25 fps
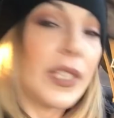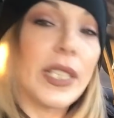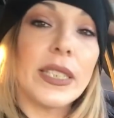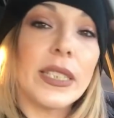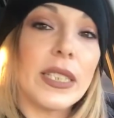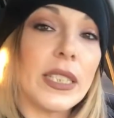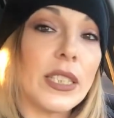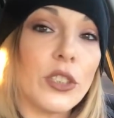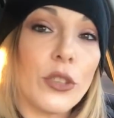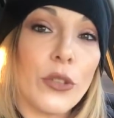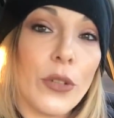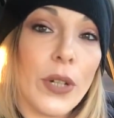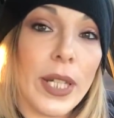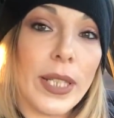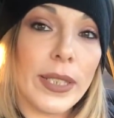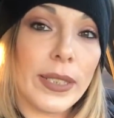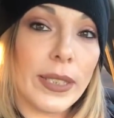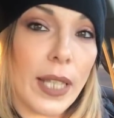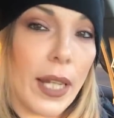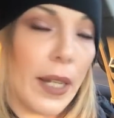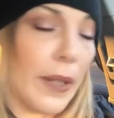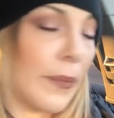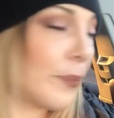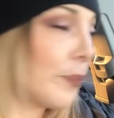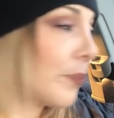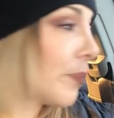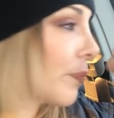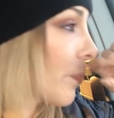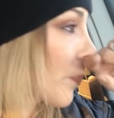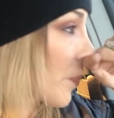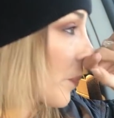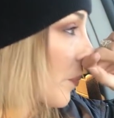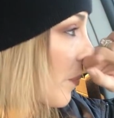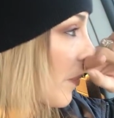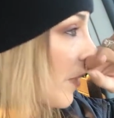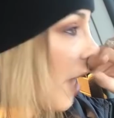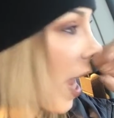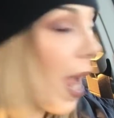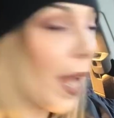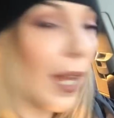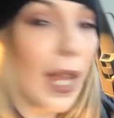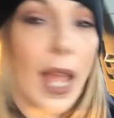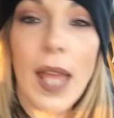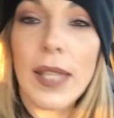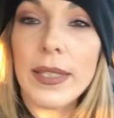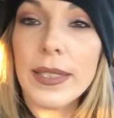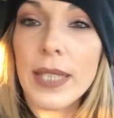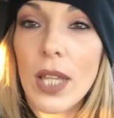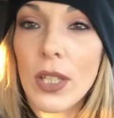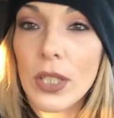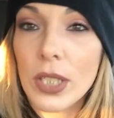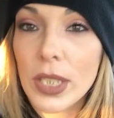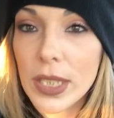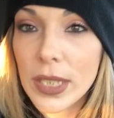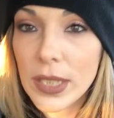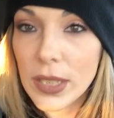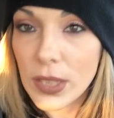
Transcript: This is crazy. I gotta tell this